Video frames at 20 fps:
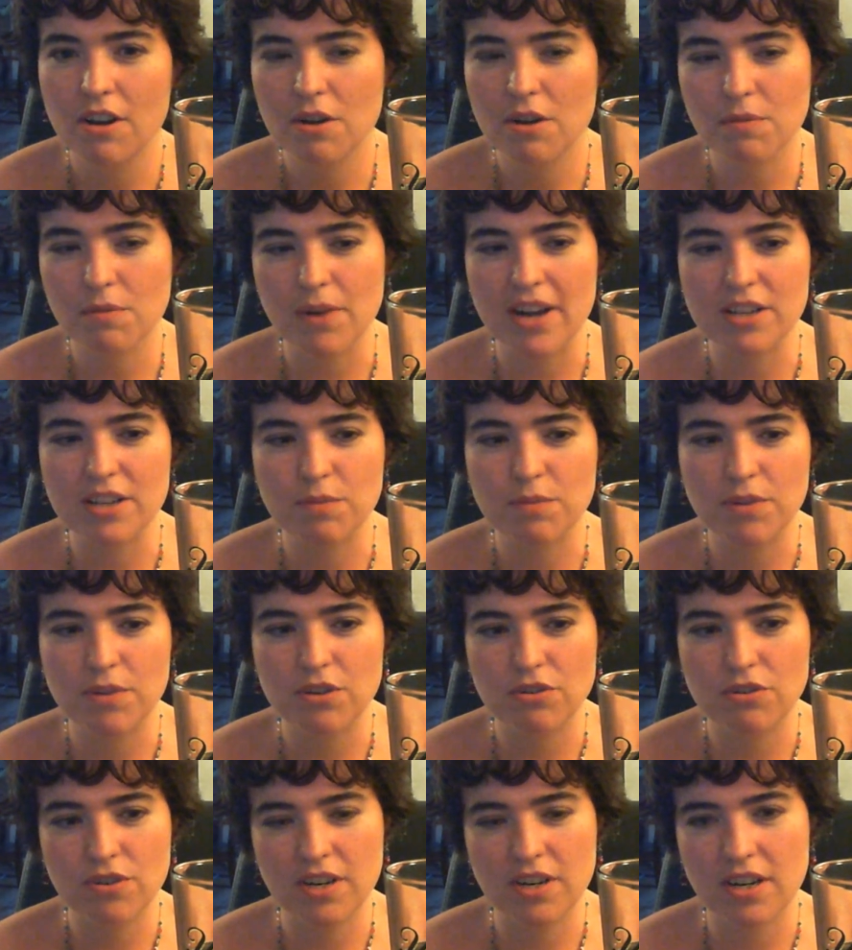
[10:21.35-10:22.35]
Whereas when
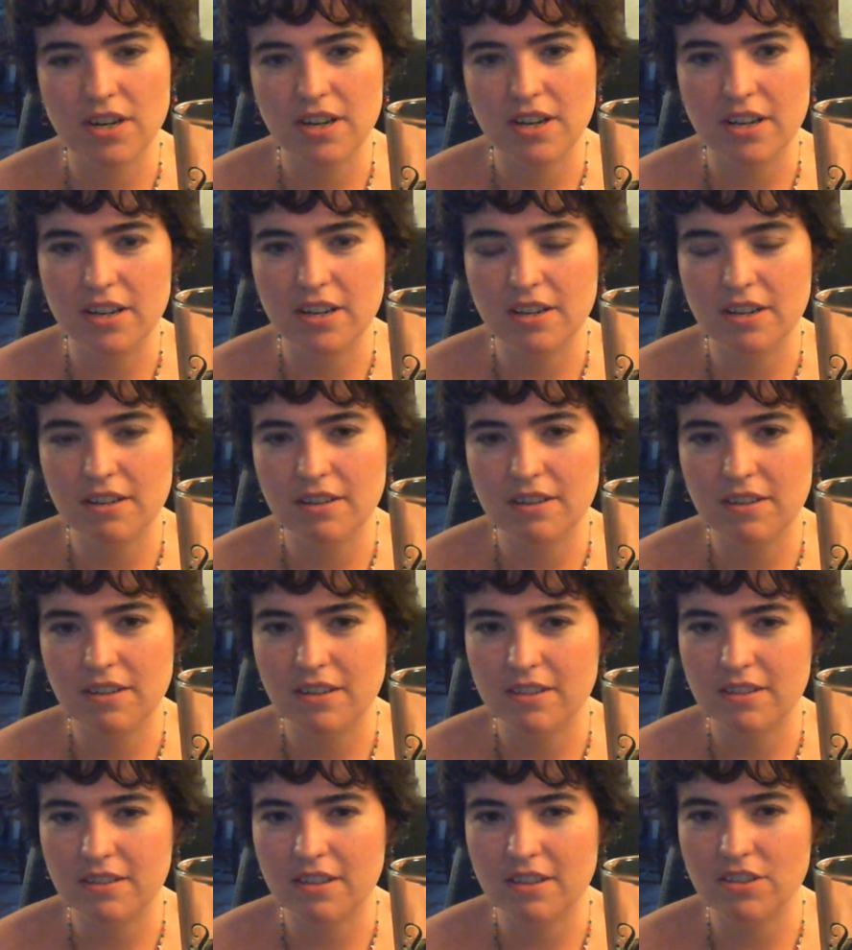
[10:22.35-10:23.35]
you drink
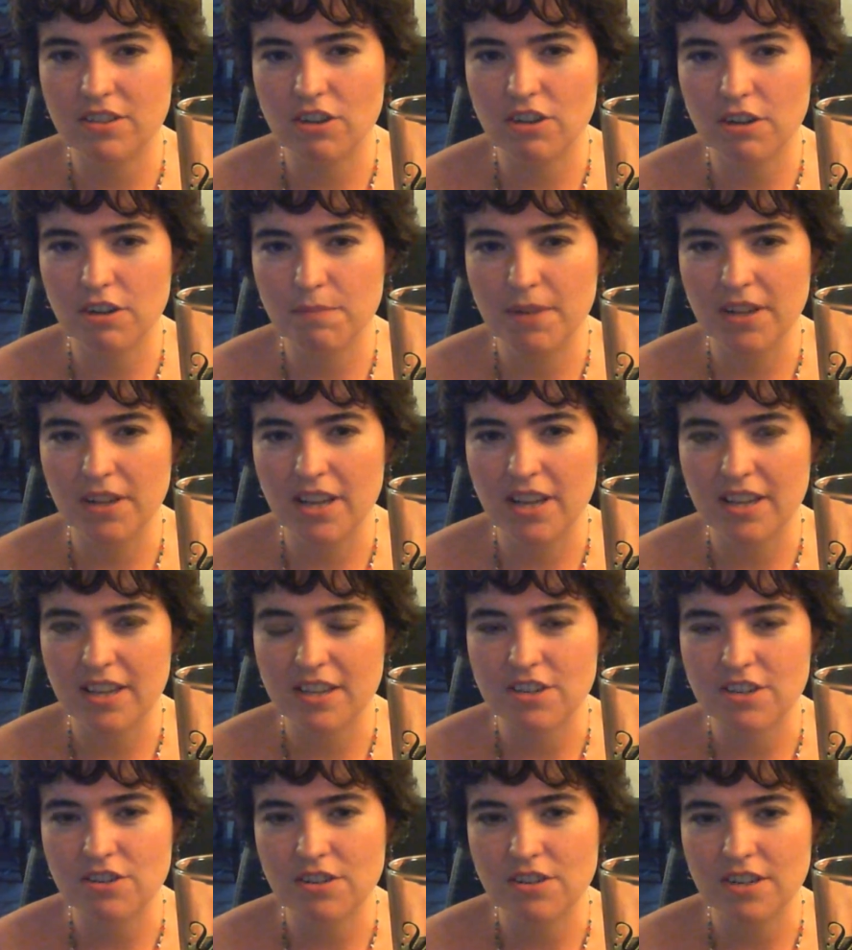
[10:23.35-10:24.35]
a dark beer like
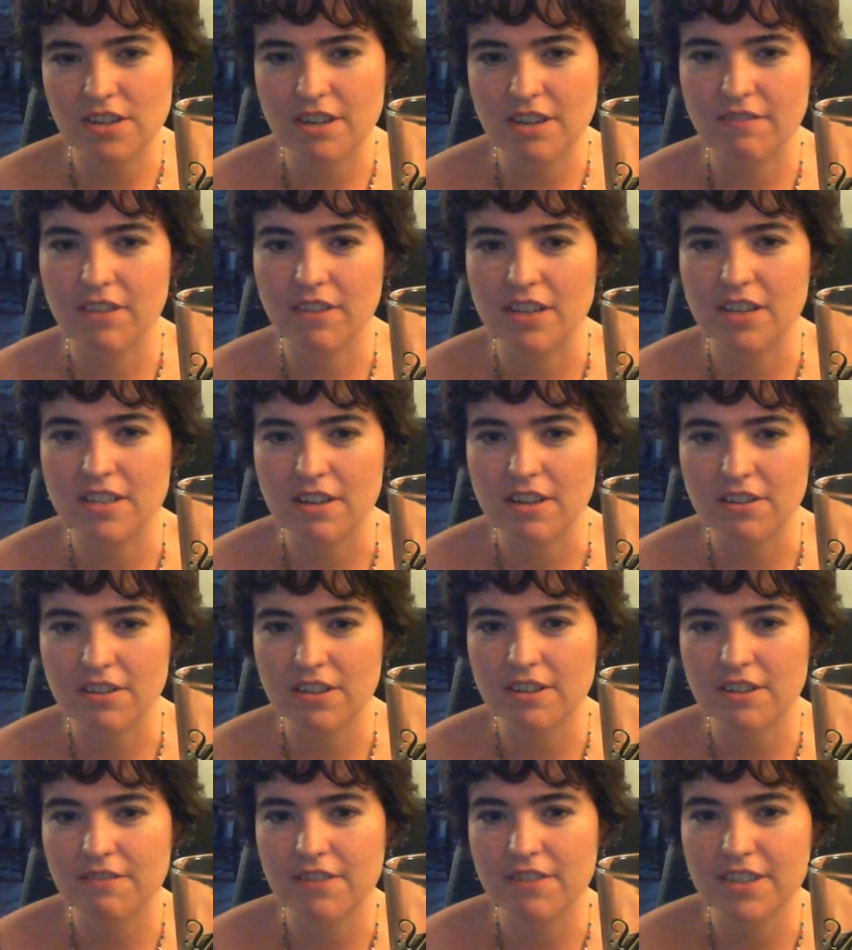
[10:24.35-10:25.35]
this, you can definitely tell the
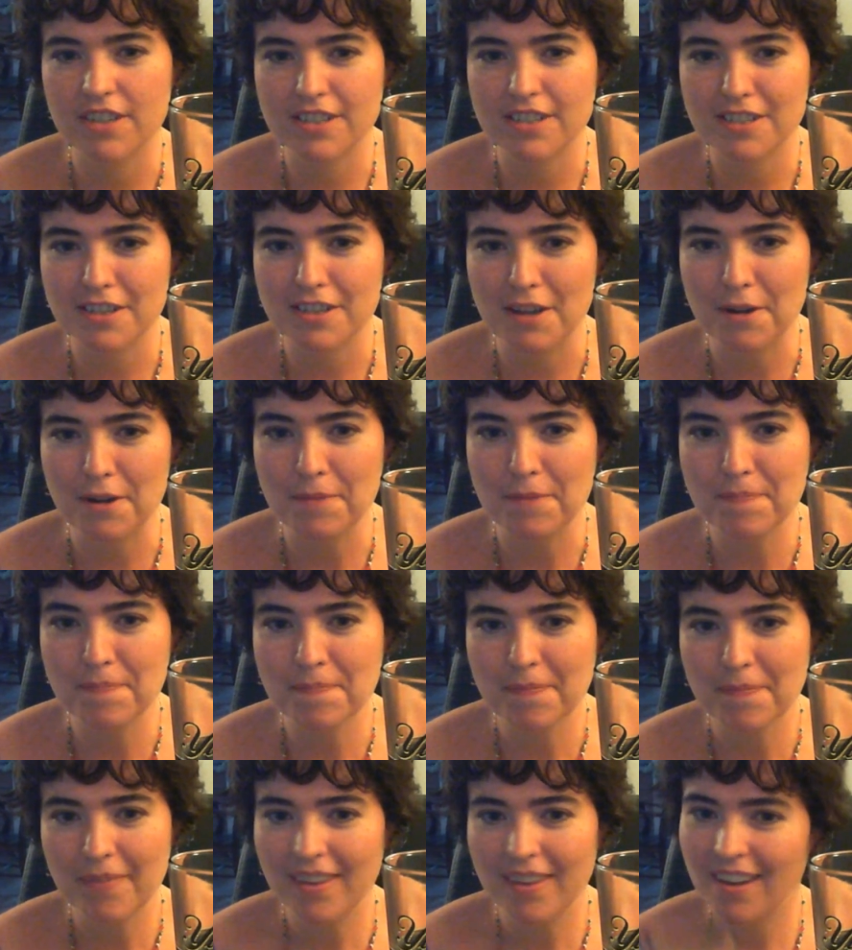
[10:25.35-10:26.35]
difference. So
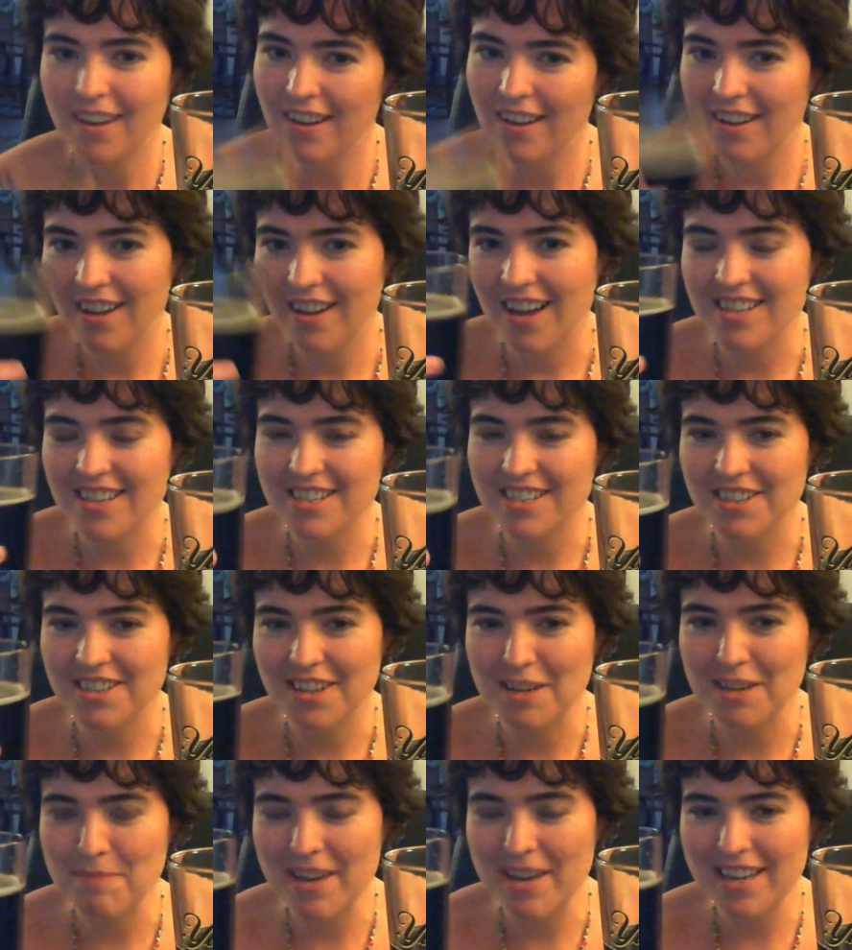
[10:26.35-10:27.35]
I still
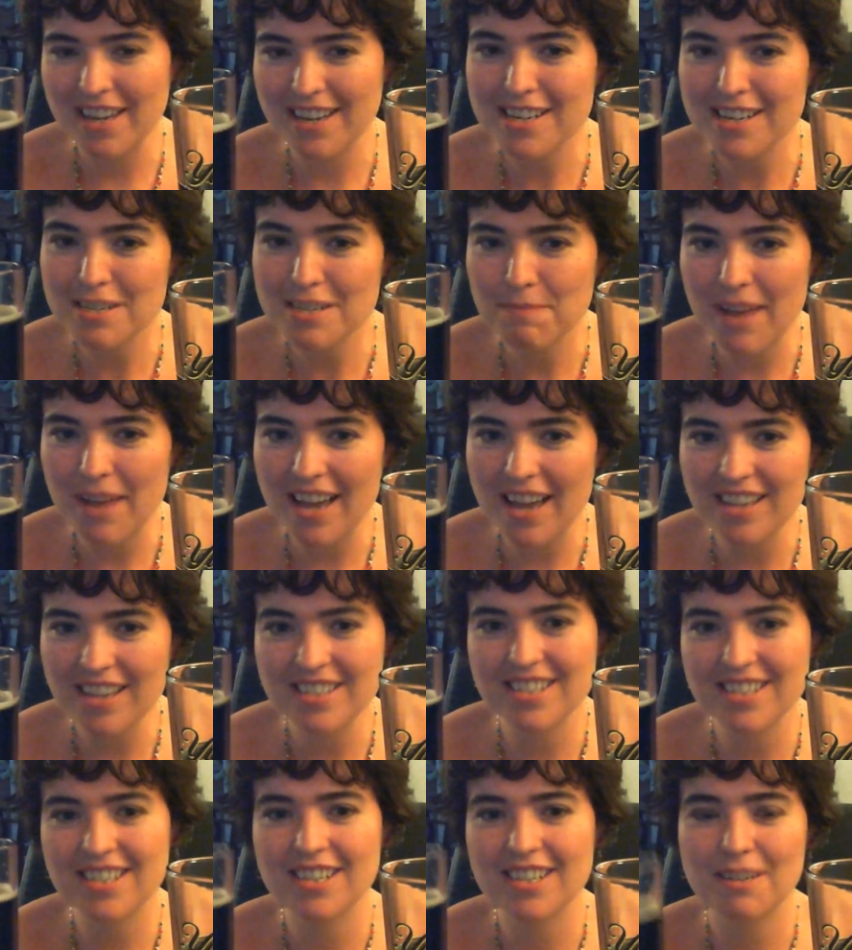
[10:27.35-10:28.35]
like my Guinness
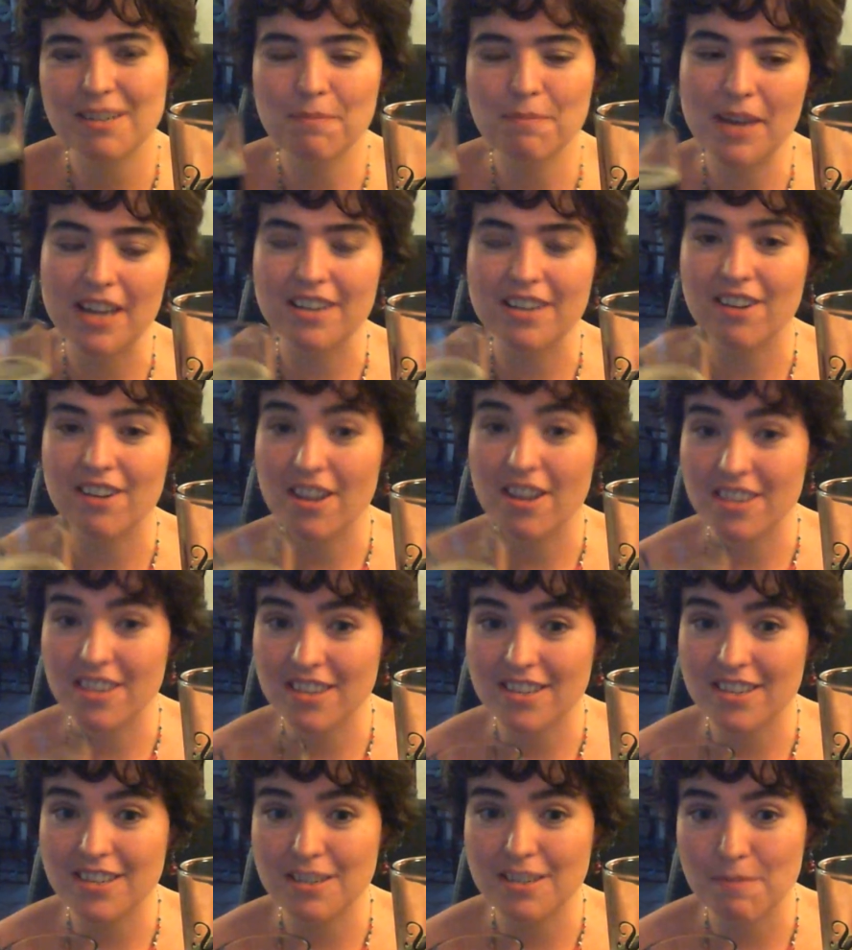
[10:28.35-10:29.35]
best, but not that
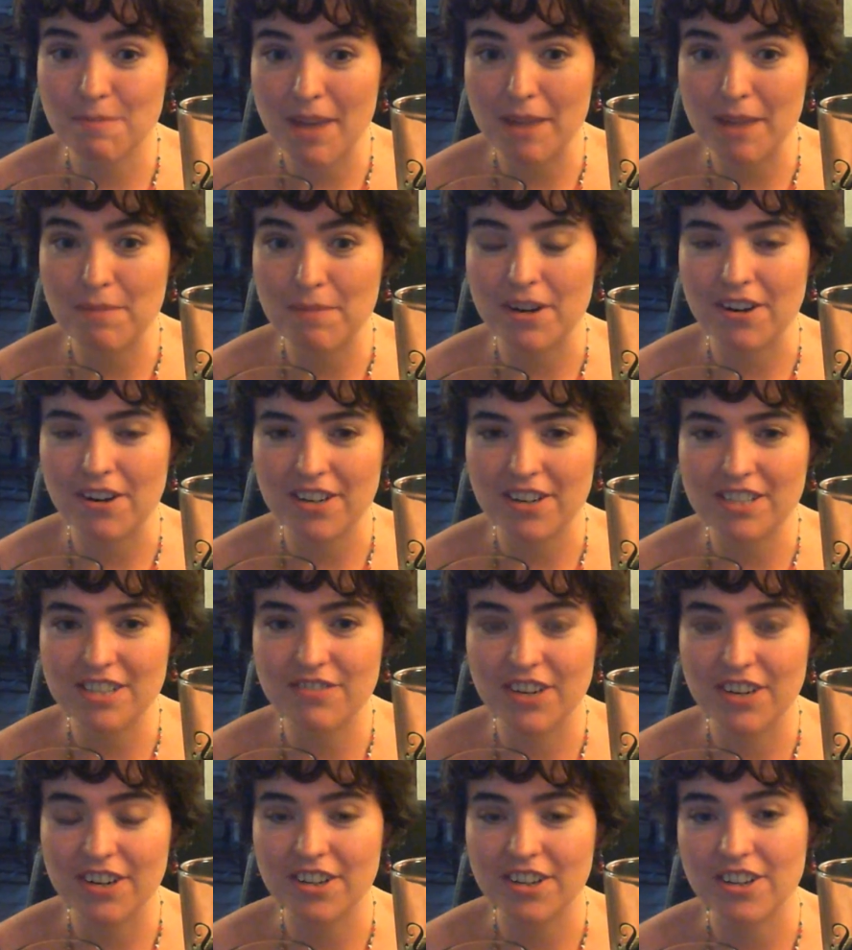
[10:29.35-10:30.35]
this is a bad beer. It is
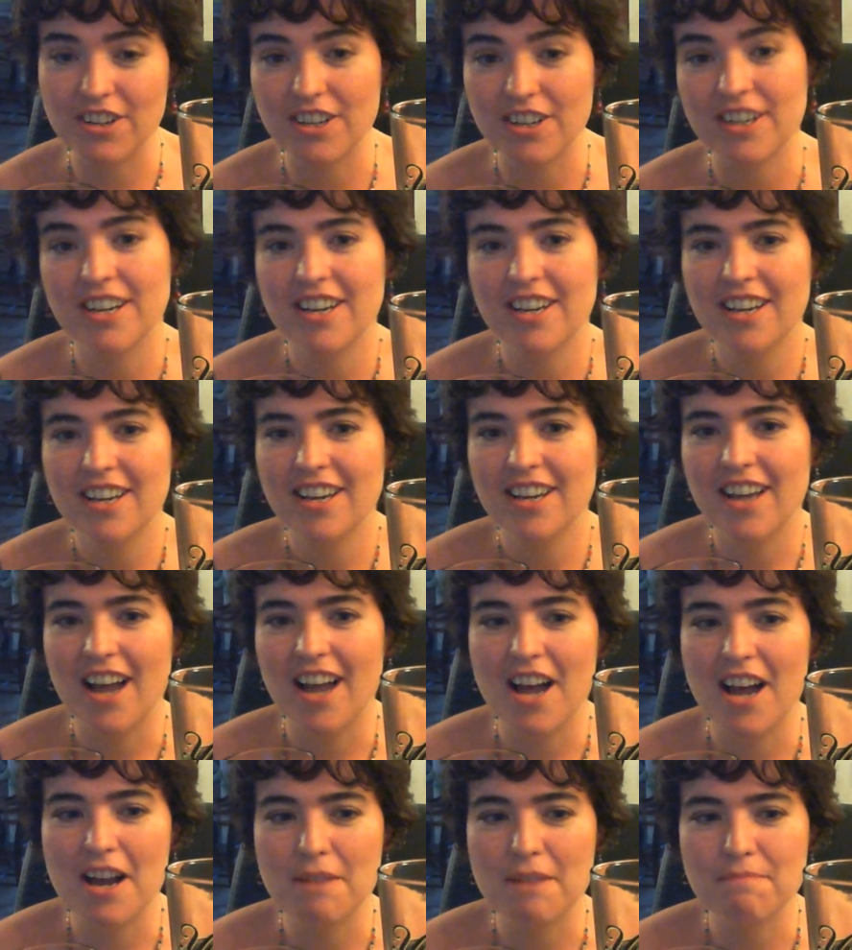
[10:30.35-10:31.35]
very good.
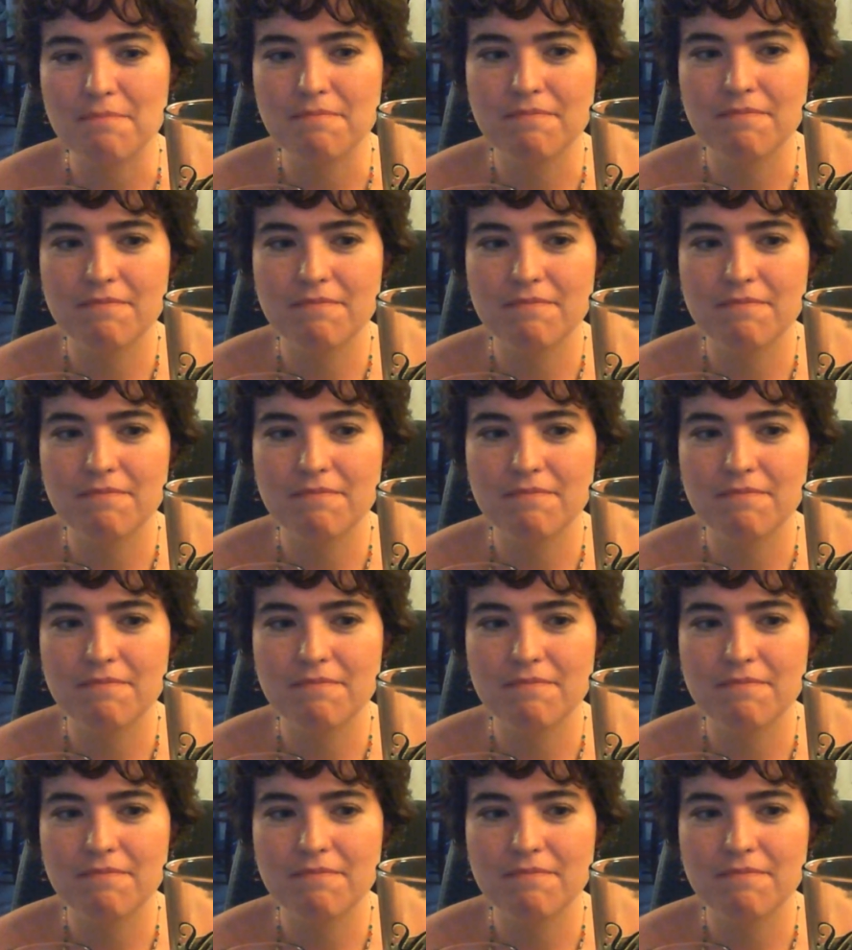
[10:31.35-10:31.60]
I